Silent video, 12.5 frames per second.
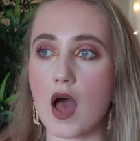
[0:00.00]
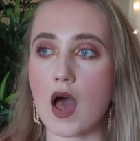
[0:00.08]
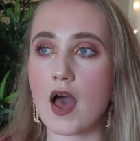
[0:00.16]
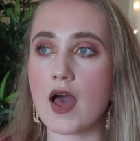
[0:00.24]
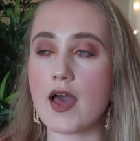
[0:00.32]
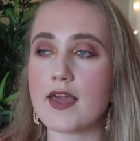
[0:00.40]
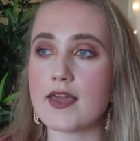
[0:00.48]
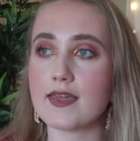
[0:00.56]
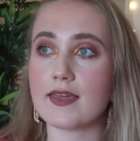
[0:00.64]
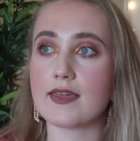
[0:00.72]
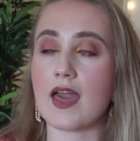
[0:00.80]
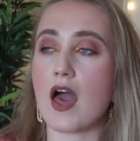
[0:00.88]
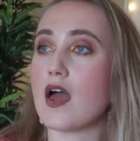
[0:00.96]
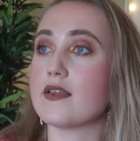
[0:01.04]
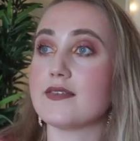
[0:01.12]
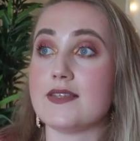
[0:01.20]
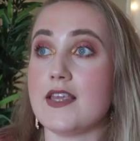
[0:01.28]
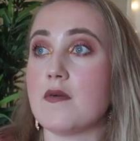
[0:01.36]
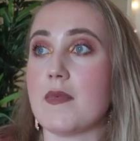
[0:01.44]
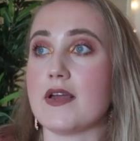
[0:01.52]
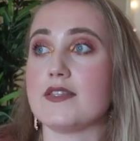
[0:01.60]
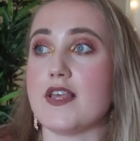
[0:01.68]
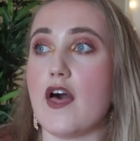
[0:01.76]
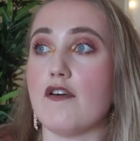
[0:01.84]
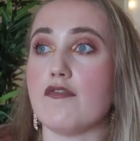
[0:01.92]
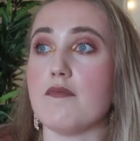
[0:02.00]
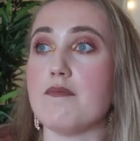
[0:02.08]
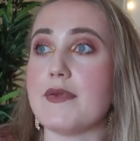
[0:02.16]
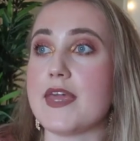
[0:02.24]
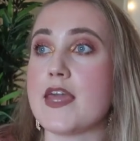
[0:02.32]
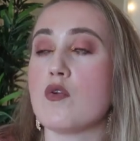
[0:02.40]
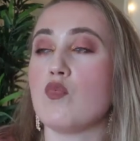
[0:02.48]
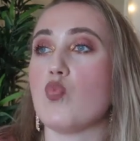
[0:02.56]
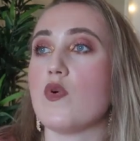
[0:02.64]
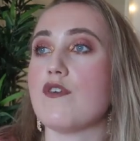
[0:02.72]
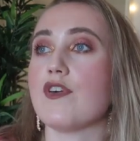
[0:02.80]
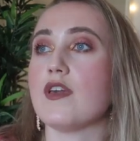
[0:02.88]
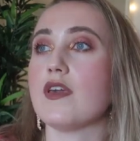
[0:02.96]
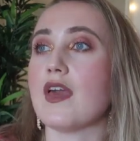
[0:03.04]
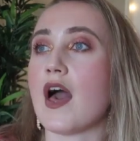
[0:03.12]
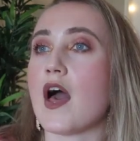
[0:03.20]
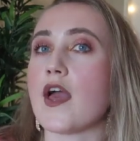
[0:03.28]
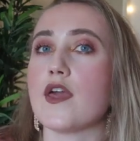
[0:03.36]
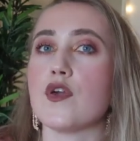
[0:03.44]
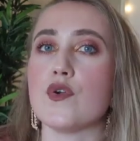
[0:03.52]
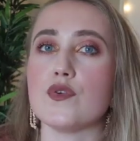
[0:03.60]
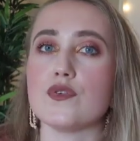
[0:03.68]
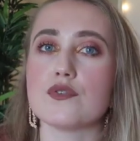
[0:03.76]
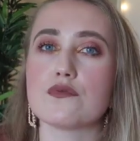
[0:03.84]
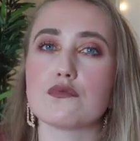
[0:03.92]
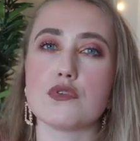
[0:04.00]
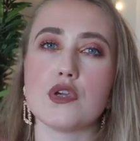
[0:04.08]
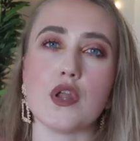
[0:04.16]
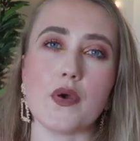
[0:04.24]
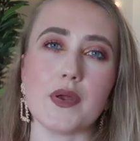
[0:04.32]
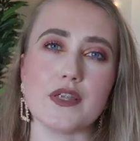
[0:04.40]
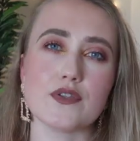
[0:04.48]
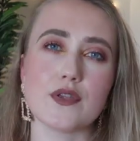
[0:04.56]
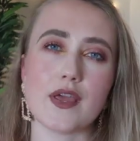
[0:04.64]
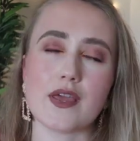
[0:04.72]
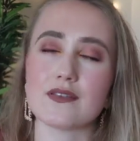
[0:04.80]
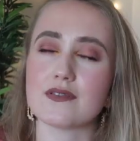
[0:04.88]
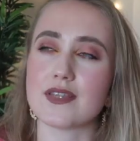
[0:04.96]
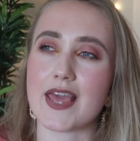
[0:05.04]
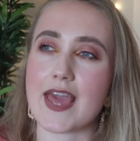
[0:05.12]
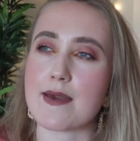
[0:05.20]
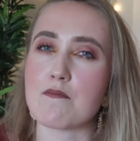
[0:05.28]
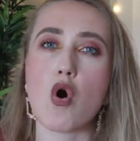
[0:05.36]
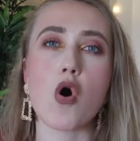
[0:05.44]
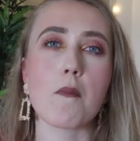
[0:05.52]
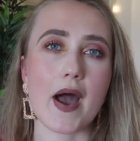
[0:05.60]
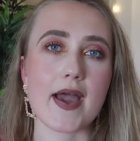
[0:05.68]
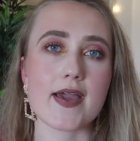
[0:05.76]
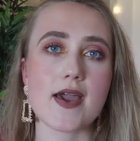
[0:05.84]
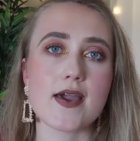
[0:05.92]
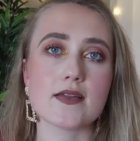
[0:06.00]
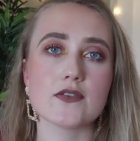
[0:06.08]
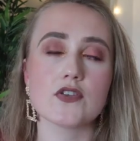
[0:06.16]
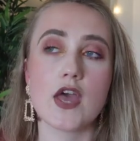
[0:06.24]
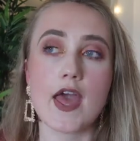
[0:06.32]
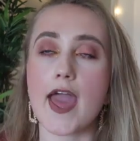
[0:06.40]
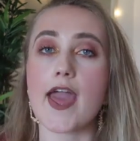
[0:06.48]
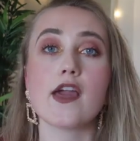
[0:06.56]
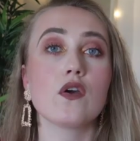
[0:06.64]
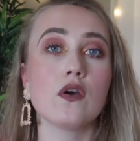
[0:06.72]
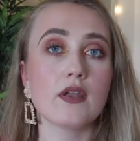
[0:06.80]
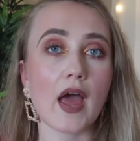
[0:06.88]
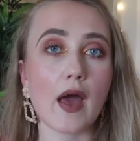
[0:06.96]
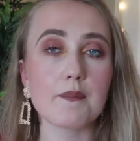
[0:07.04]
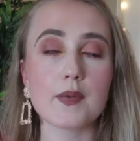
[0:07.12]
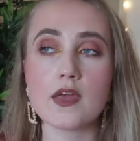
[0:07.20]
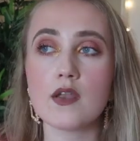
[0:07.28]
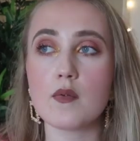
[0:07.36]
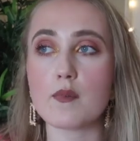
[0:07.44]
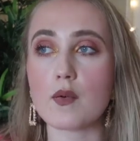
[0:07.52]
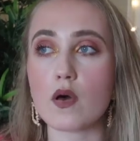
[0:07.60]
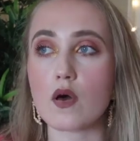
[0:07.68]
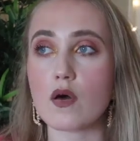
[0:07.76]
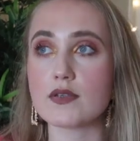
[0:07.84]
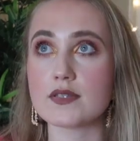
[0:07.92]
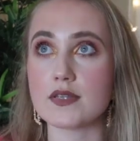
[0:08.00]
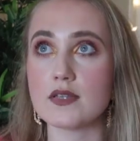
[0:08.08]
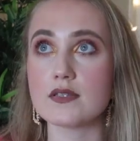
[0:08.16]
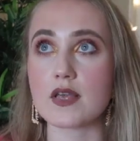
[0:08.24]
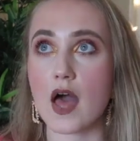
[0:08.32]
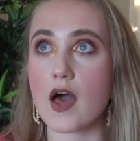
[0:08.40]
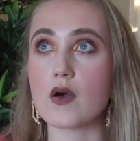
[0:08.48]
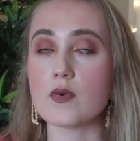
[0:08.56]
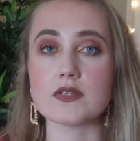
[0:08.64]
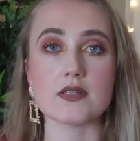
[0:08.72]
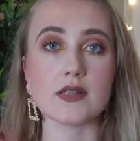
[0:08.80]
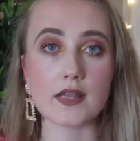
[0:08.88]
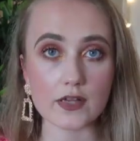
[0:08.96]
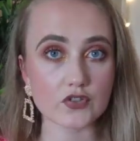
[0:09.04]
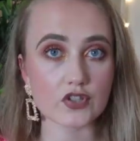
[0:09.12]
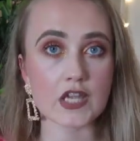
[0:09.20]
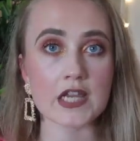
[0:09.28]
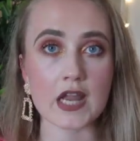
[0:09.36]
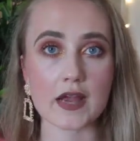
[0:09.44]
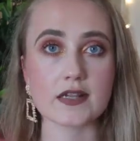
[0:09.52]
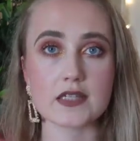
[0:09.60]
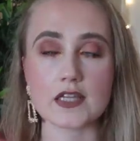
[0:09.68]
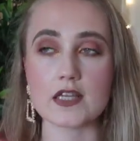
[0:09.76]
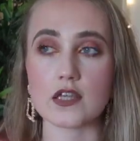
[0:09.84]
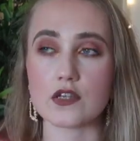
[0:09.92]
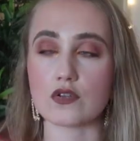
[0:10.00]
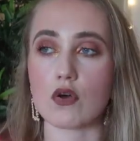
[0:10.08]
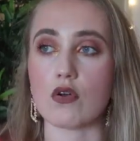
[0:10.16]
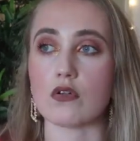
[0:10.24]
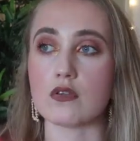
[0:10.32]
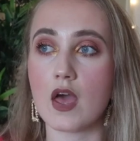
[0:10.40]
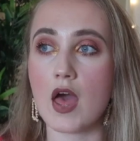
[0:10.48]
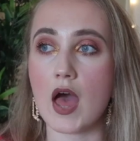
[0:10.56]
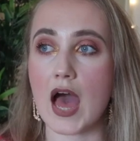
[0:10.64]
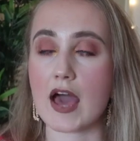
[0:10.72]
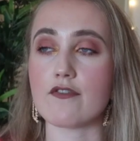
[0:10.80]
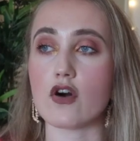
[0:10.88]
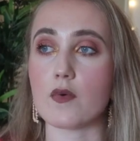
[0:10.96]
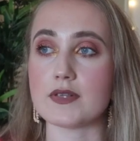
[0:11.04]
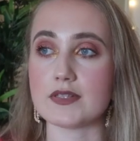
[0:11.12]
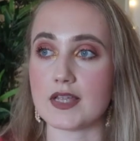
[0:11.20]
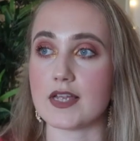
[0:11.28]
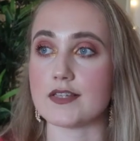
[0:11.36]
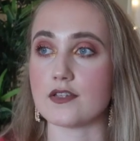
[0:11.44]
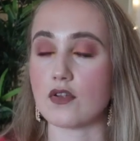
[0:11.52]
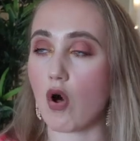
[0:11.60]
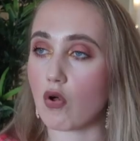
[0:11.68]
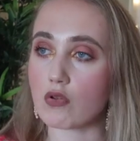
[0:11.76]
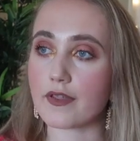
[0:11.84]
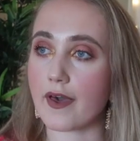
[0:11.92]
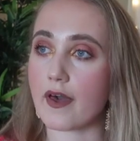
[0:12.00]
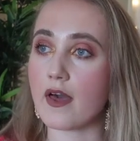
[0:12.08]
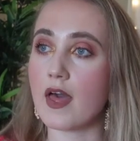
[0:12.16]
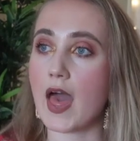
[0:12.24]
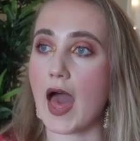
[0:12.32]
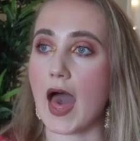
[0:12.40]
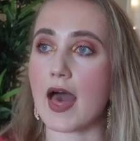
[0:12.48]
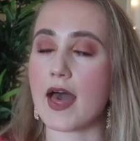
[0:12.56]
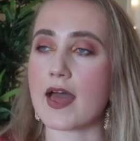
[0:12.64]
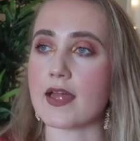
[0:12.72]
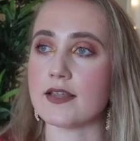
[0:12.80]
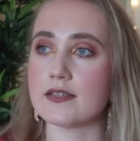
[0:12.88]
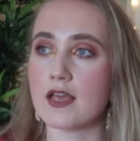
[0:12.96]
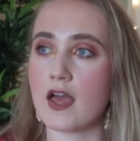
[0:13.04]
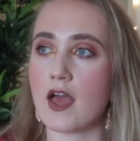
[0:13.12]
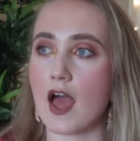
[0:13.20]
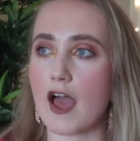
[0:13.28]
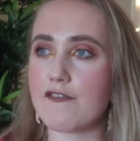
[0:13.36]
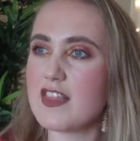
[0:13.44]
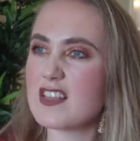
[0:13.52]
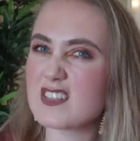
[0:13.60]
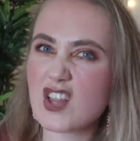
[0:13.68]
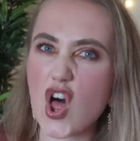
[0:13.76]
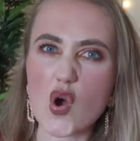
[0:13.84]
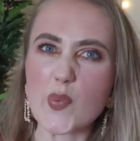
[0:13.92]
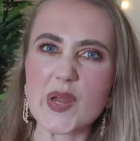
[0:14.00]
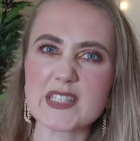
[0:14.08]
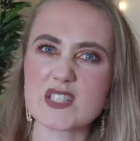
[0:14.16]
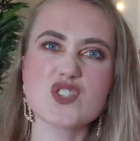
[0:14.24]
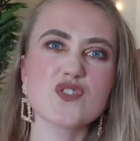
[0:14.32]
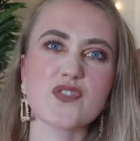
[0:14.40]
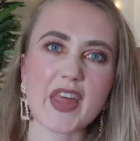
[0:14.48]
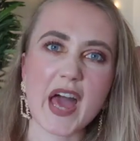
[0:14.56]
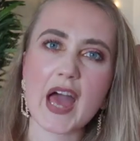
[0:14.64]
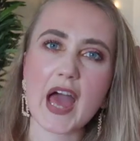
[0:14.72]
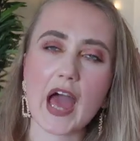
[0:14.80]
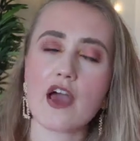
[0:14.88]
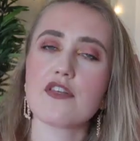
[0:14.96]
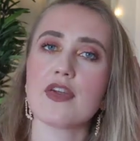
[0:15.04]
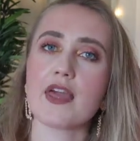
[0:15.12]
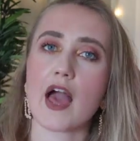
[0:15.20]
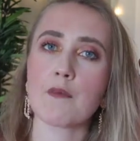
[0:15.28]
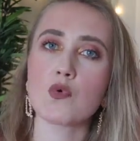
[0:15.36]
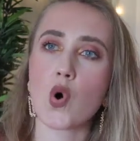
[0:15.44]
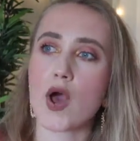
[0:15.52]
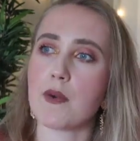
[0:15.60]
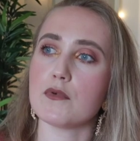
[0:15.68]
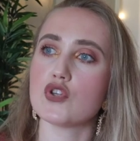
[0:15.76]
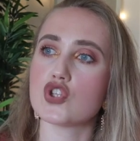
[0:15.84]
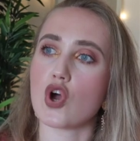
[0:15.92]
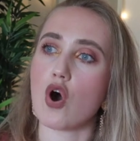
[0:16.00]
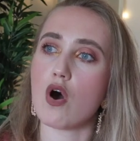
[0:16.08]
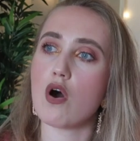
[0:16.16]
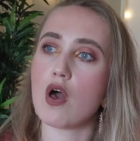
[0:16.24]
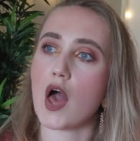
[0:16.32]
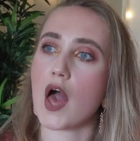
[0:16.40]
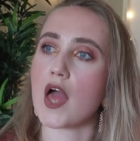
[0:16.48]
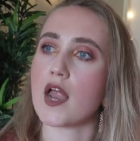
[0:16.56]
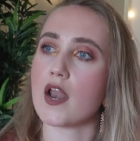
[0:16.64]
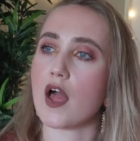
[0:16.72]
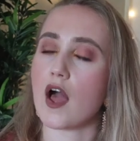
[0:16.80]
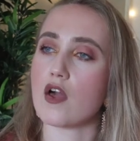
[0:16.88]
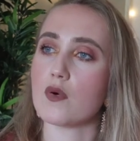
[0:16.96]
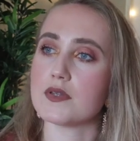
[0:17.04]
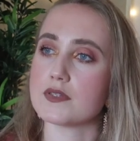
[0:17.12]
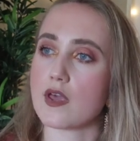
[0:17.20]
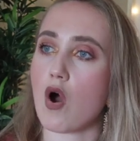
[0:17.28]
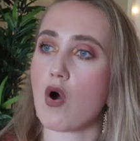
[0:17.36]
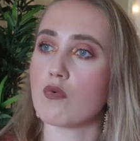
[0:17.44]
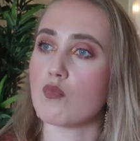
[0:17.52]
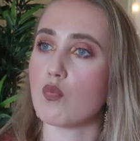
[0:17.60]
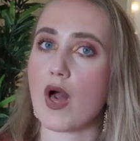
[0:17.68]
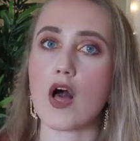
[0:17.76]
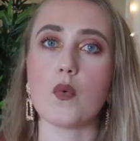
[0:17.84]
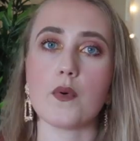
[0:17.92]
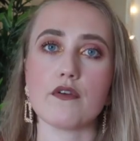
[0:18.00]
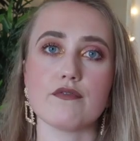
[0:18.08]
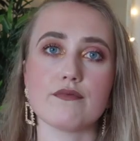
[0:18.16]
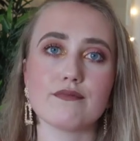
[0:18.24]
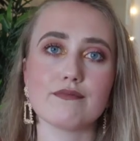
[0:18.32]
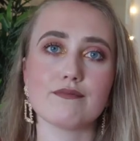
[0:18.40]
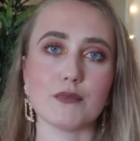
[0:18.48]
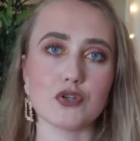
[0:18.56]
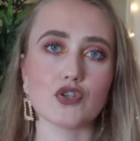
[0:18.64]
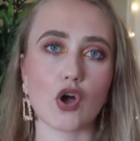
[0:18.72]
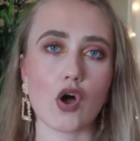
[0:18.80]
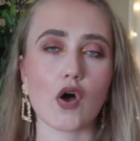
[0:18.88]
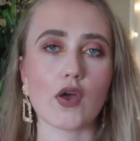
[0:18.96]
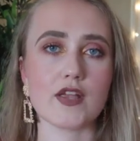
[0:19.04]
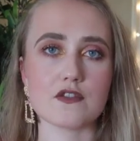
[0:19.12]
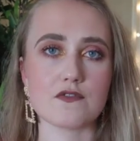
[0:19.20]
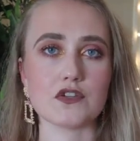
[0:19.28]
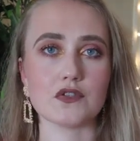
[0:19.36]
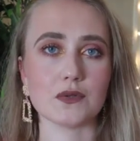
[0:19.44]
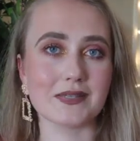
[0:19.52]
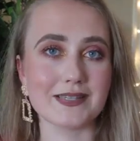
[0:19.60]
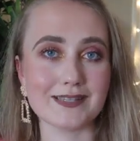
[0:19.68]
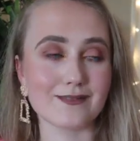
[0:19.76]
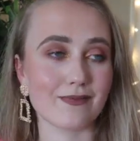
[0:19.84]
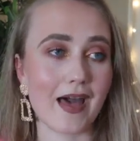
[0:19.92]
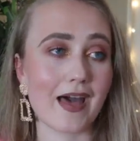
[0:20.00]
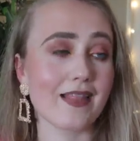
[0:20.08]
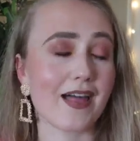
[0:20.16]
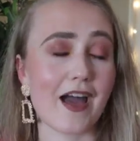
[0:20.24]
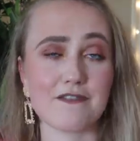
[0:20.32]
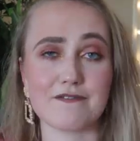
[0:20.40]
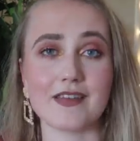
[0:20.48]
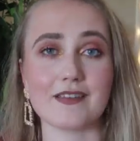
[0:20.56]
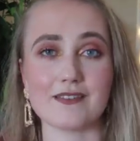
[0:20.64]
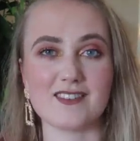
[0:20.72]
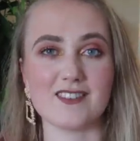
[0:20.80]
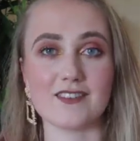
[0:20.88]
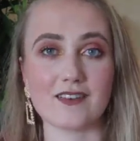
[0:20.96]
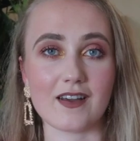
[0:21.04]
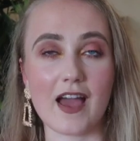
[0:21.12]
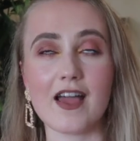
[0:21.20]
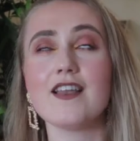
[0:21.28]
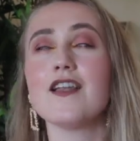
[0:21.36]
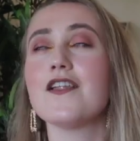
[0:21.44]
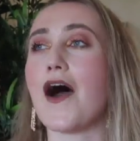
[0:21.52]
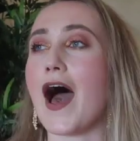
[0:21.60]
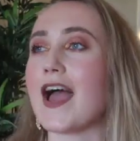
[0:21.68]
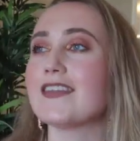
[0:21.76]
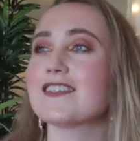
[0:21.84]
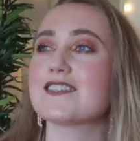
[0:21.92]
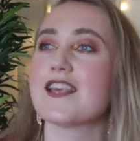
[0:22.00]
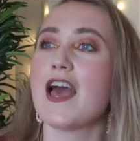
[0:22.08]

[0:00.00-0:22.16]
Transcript: I can't see myself being with a guy who's, you know, in his, say, more my age. It could happen, but since I was literally 19 years old, I've always dated older, and I think there's a lot of reasons for that. I think I'm quite mature and I always get on well with mature individuals as well. I think you're, I don't know, I